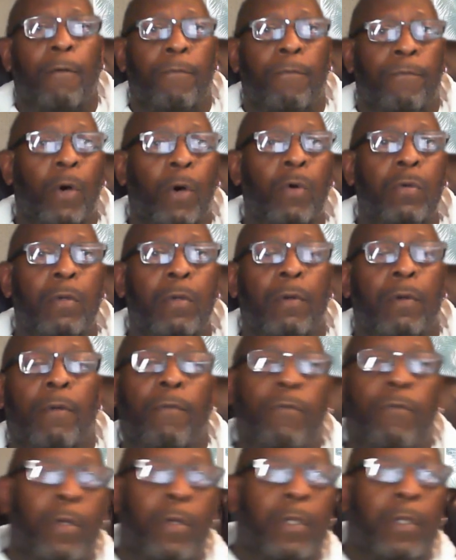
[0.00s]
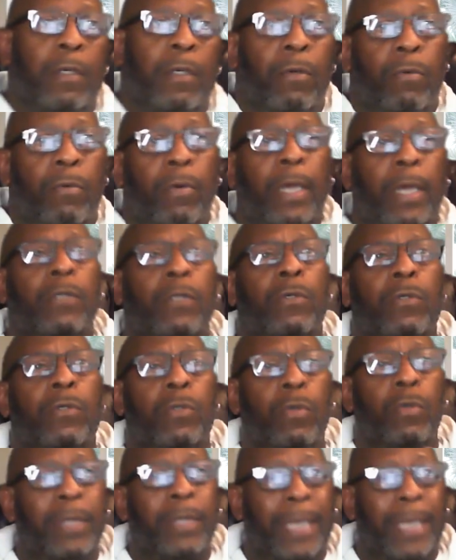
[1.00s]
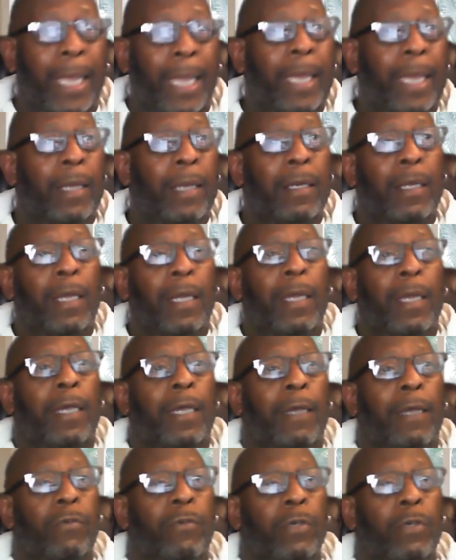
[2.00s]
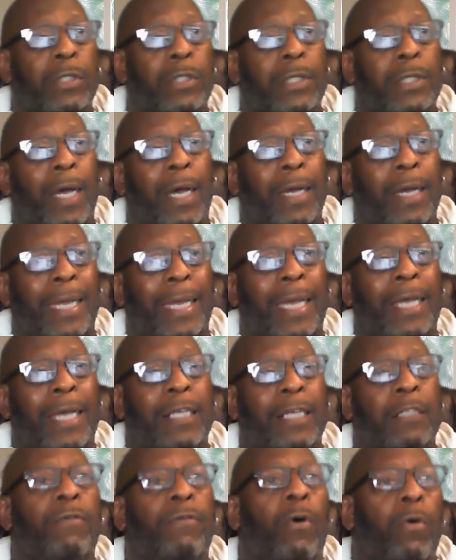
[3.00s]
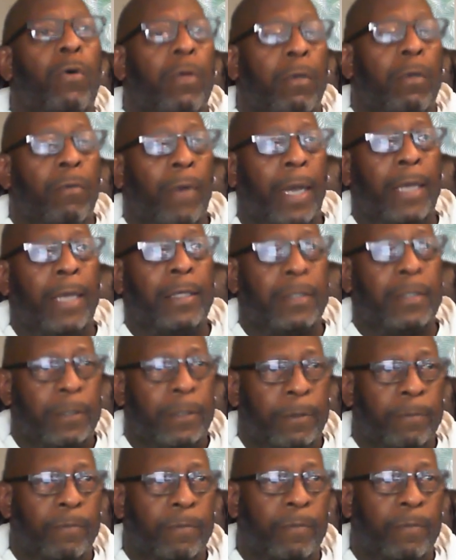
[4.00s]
vote for the directors who can if your stock has voting rights.